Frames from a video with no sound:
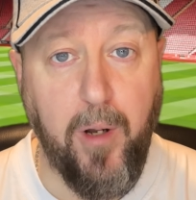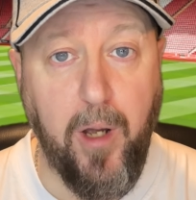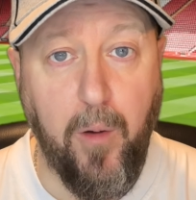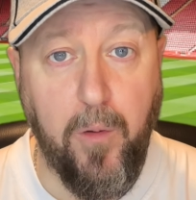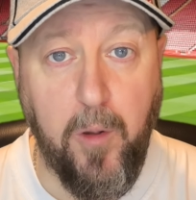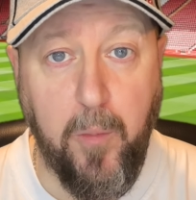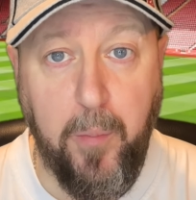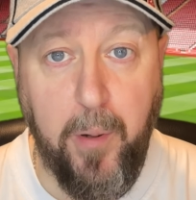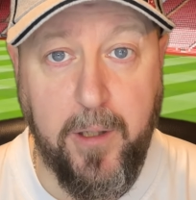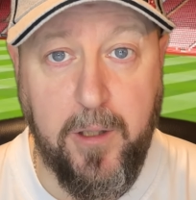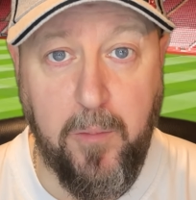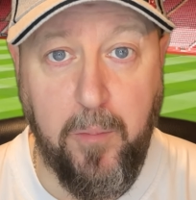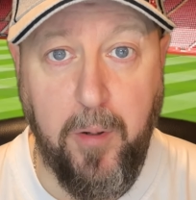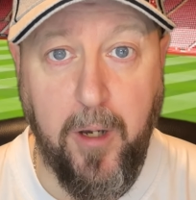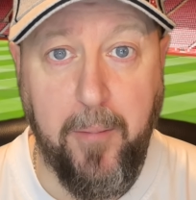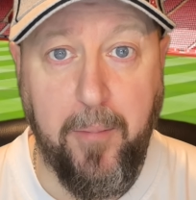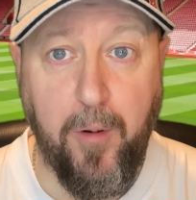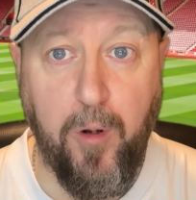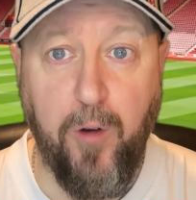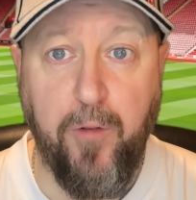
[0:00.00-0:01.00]
how they're pissing
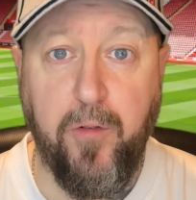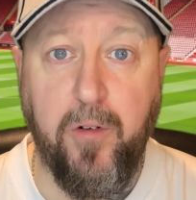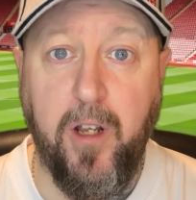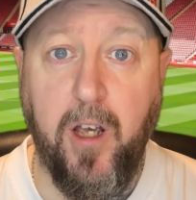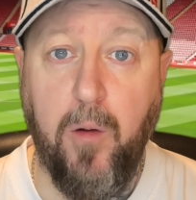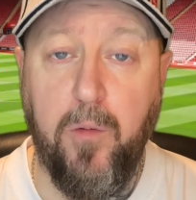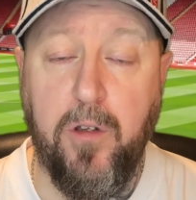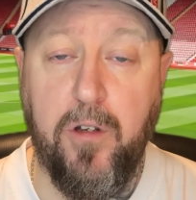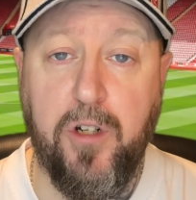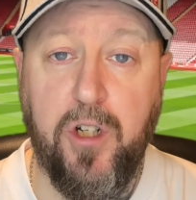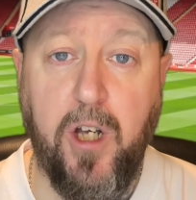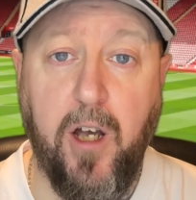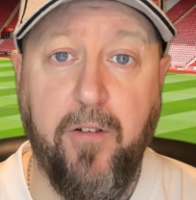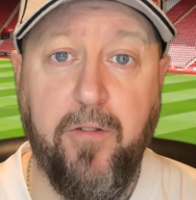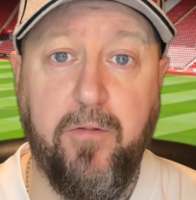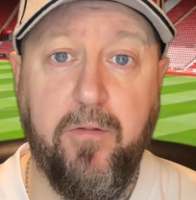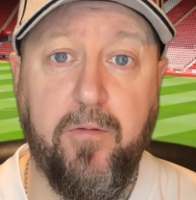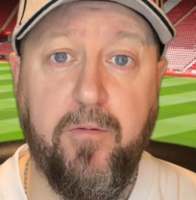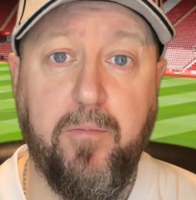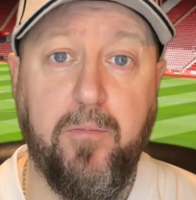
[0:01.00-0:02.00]
people off and how they're
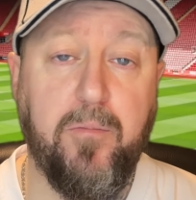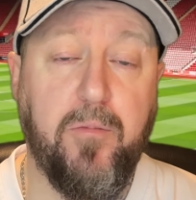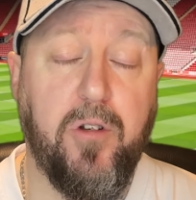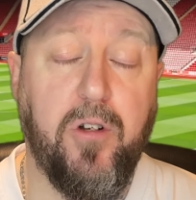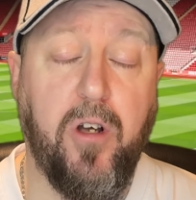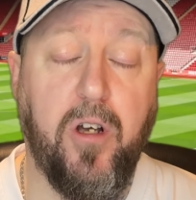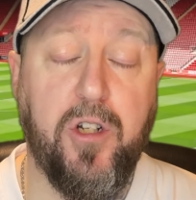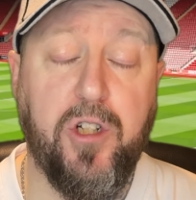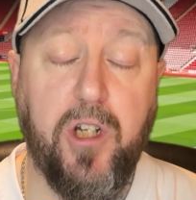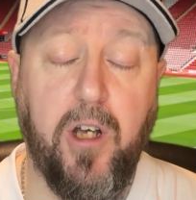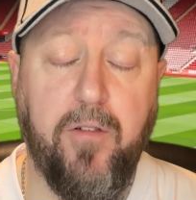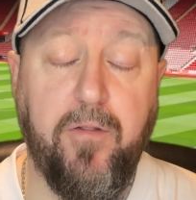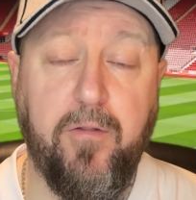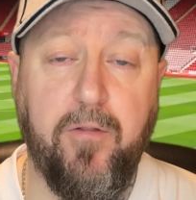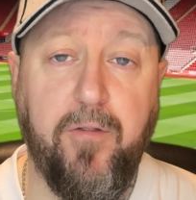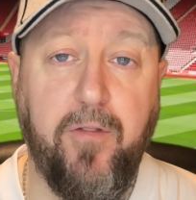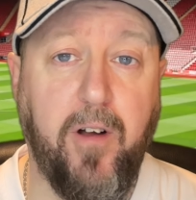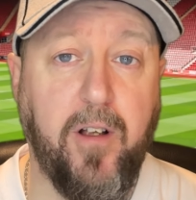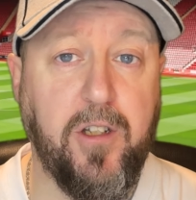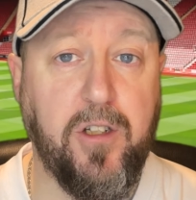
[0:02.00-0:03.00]
shafting, you know, shafting
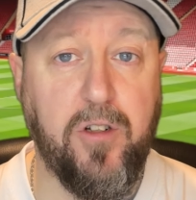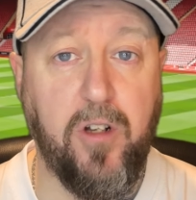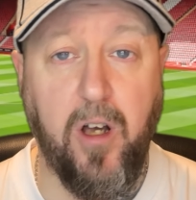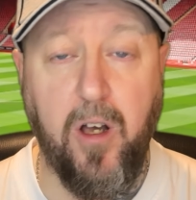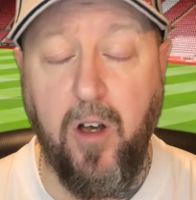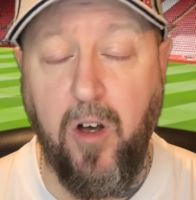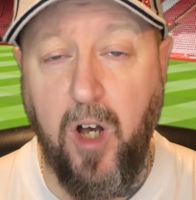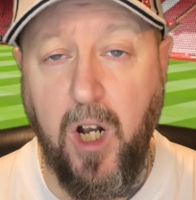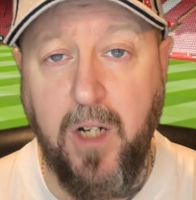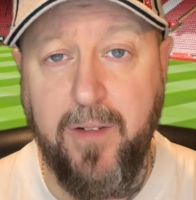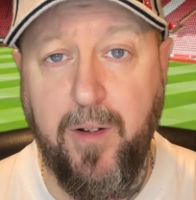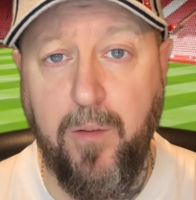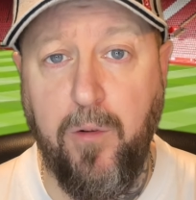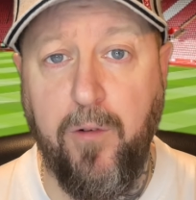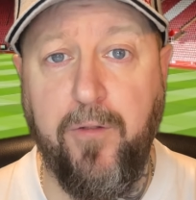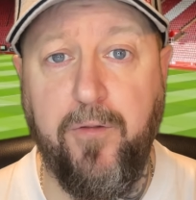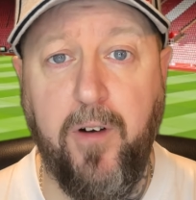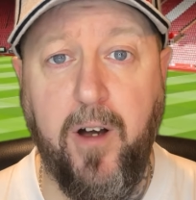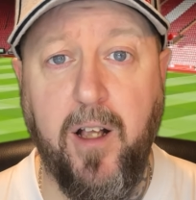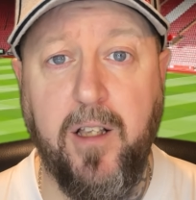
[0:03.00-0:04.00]
fans. You know, all of our
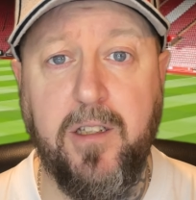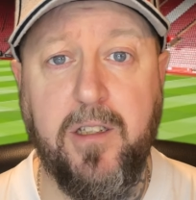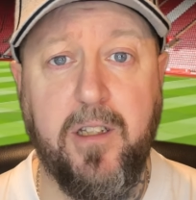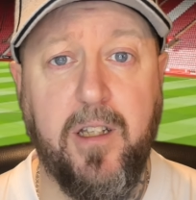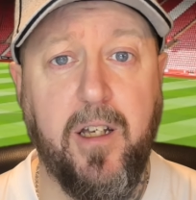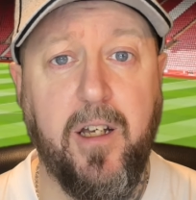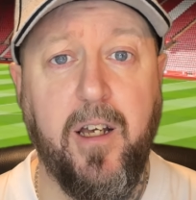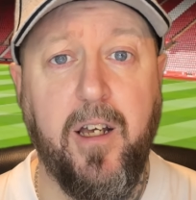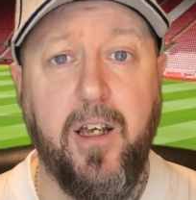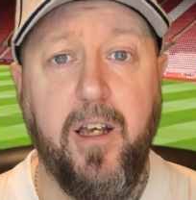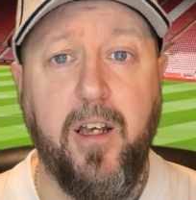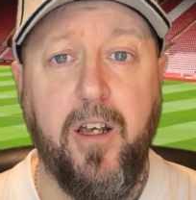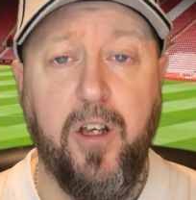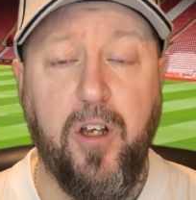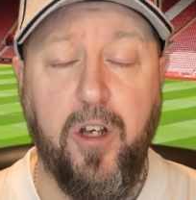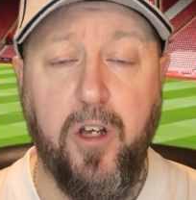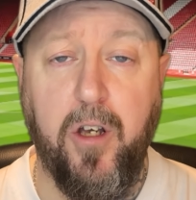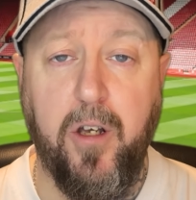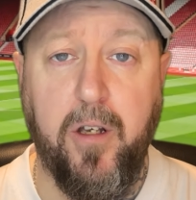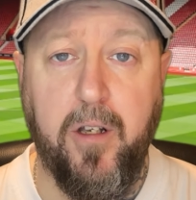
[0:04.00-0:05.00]
fans,
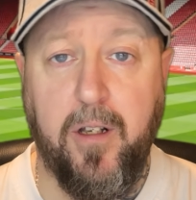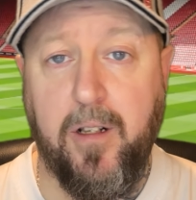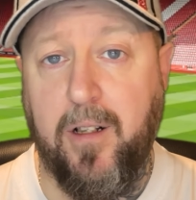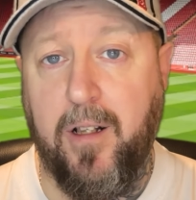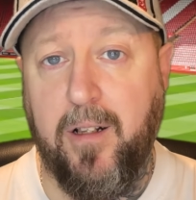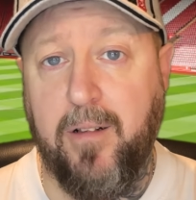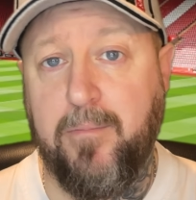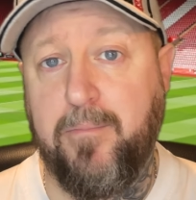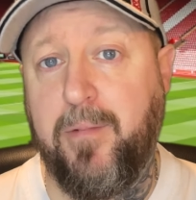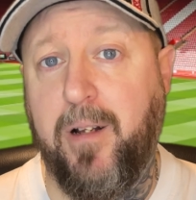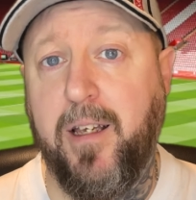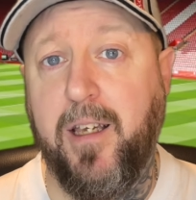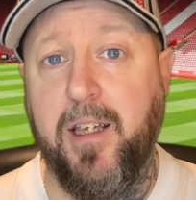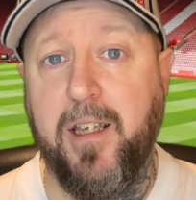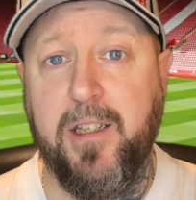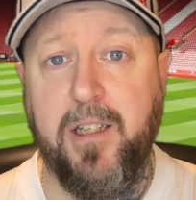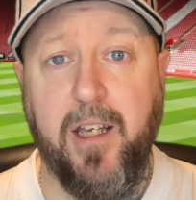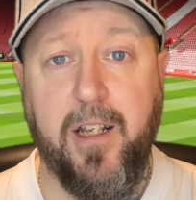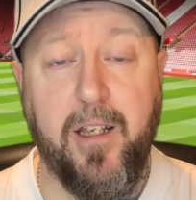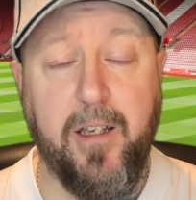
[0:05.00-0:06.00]
like you
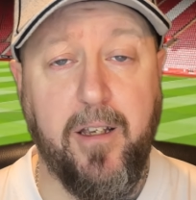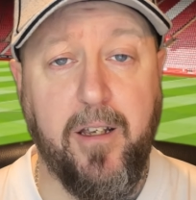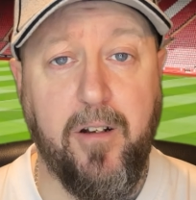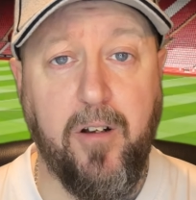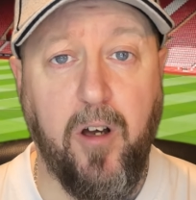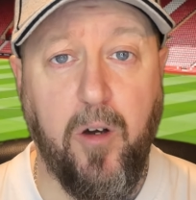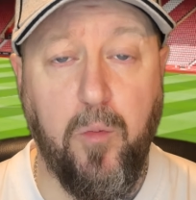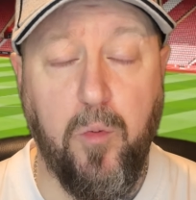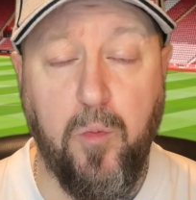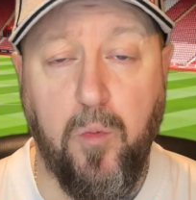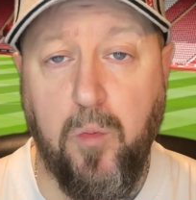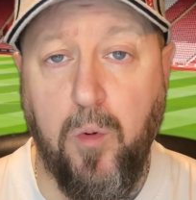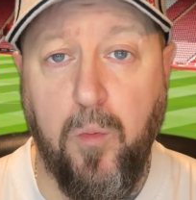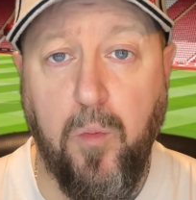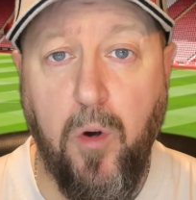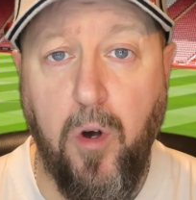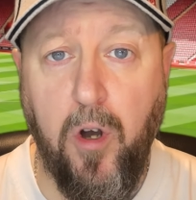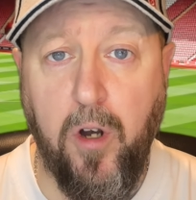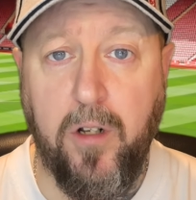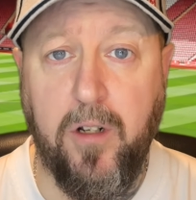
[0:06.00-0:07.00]
said, you know,
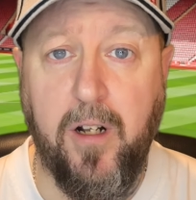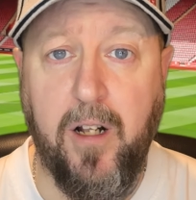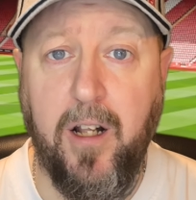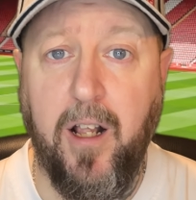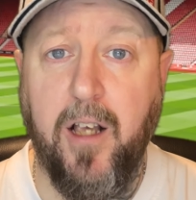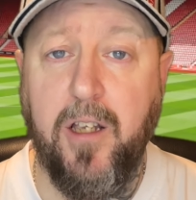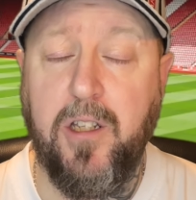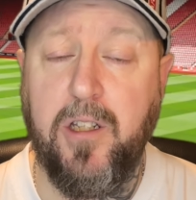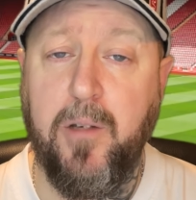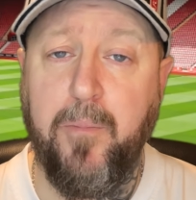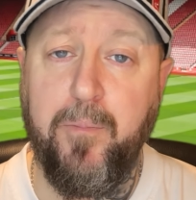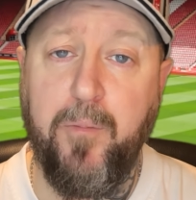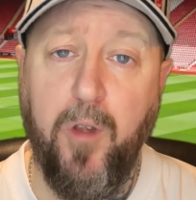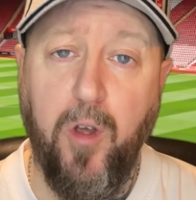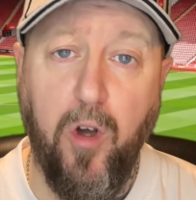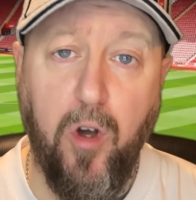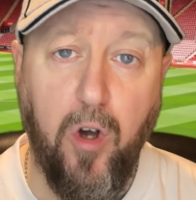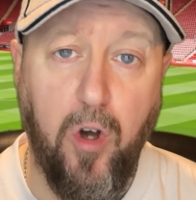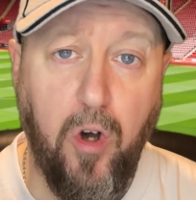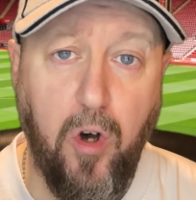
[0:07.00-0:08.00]
we're working class,
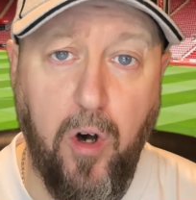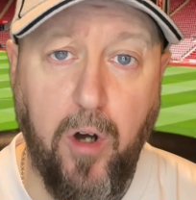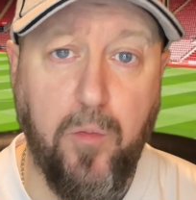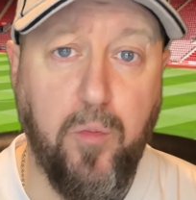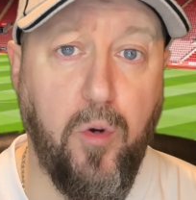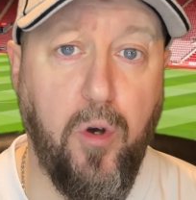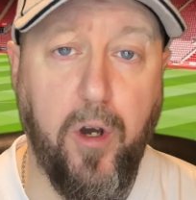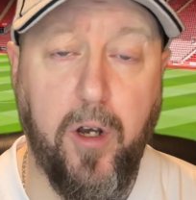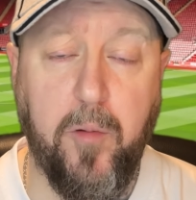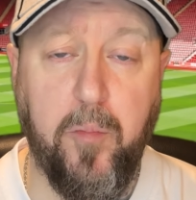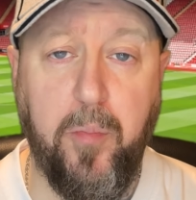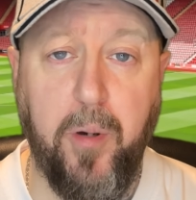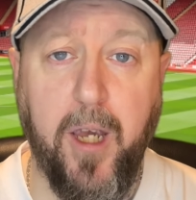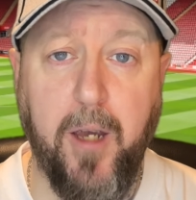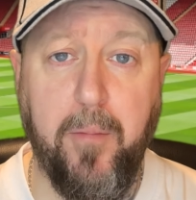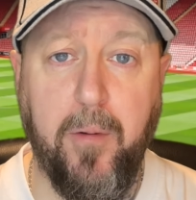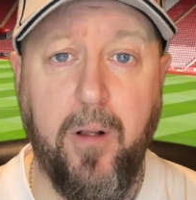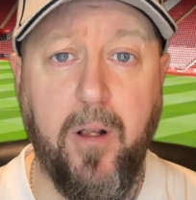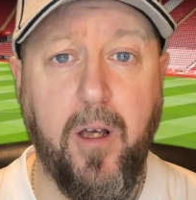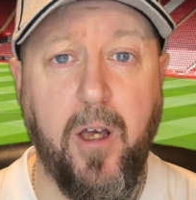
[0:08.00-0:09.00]
hard working
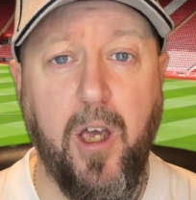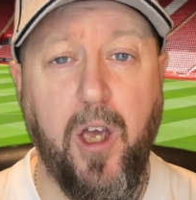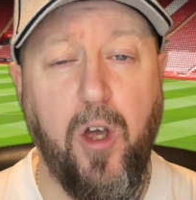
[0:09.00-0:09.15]
people